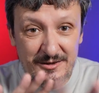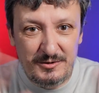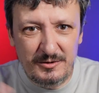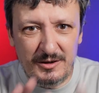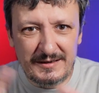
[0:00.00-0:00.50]

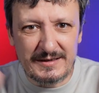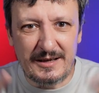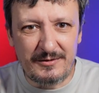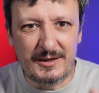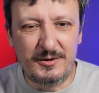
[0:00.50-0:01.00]
do all the
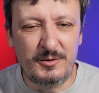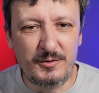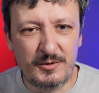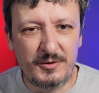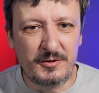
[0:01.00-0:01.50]
stuff that you
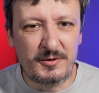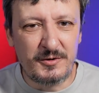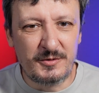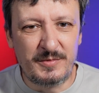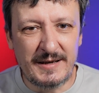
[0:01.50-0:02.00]
do on
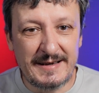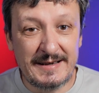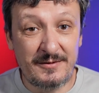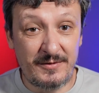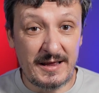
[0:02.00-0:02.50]
YouTube.
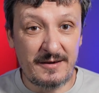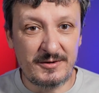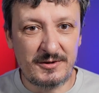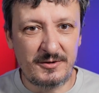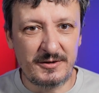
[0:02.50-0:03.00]
And while I
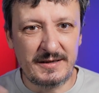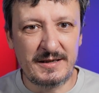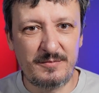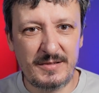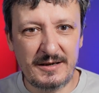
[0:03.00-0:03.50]
was talking
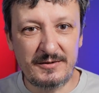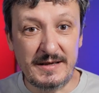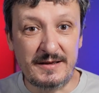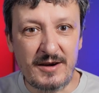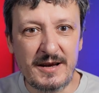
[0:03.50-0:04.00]
about
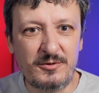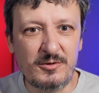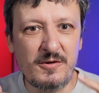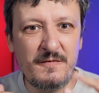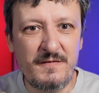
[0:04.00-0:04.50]
and trying to
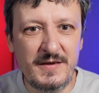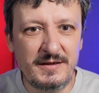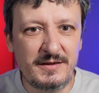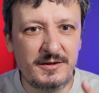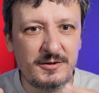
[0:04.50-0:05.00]

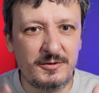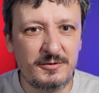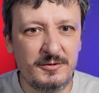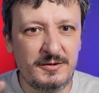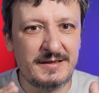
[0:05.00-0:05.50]
convince you to
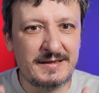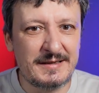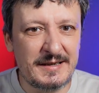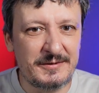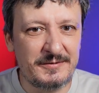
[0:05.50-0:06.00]
do the
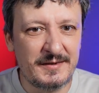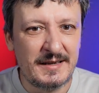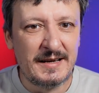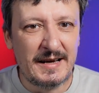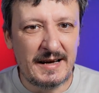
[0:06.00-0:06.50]
stuff,
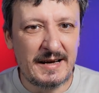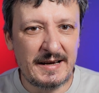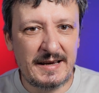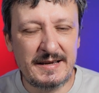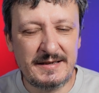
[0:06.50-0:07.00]

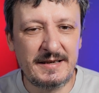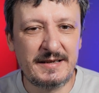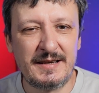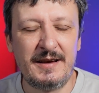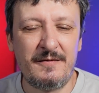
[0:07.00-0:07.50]

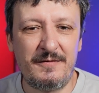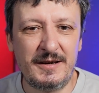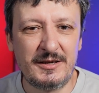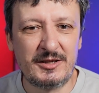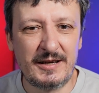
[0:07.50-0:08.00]
K6
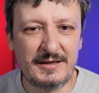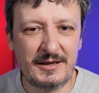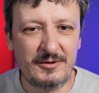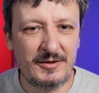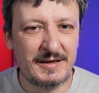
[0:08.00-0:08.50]
finished
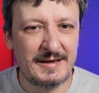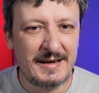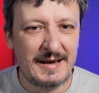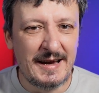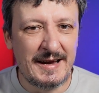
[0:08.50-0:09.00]
executing,
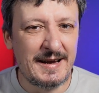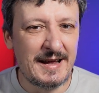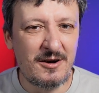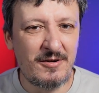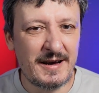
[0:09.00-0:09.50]
and
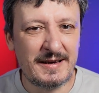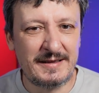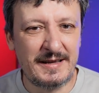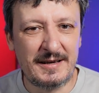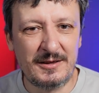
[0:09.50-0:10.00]
now I can
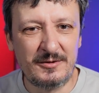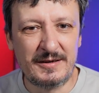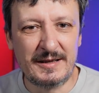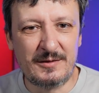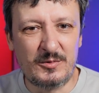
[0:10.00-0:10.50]
take a
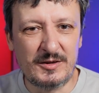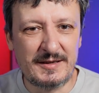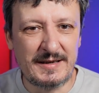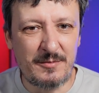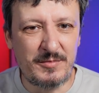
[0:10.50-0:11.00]
look at what's
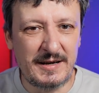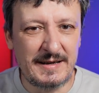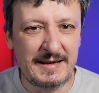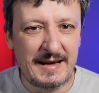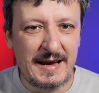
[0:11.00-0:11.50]

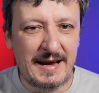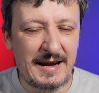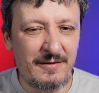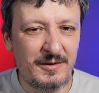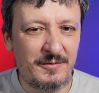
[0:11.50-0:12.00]
happening. And
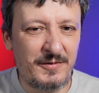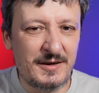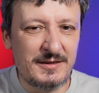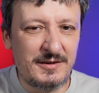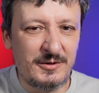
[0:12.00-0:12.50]
I will
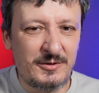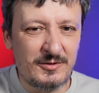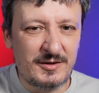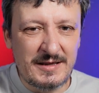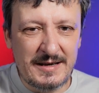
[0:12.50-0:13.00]
first go to
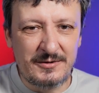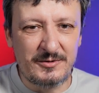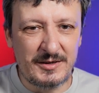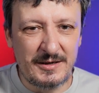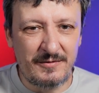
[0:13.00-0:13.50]
Slack to
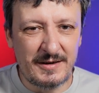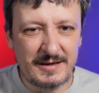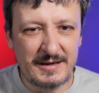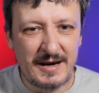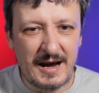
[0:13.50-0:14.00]
see
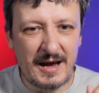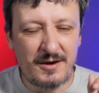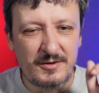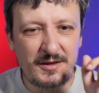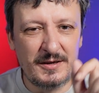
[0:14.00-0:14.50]
whether I
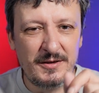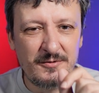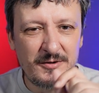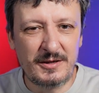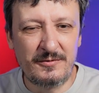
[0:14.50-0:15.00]
got a
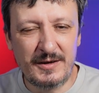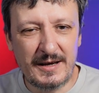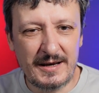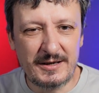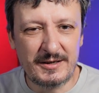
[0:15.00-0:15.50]
new
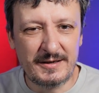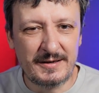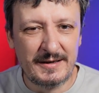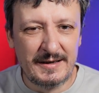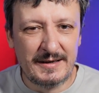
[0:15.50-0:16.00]

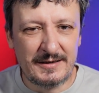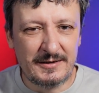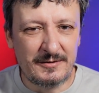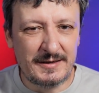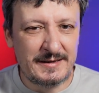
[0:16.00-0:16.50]
notification.
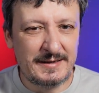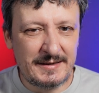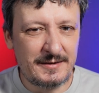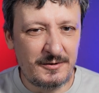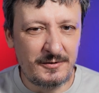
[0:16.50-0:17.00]
So
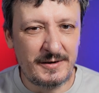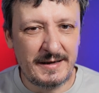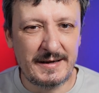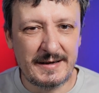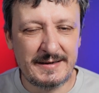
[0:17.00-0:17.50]
let's go over
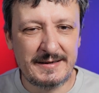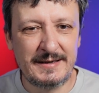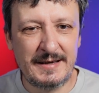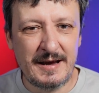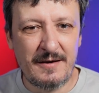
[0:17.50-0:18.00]
there and
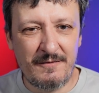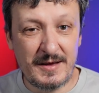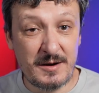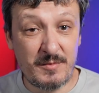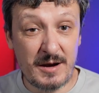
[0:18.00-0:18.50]
see
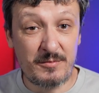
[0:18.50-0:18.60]
whether my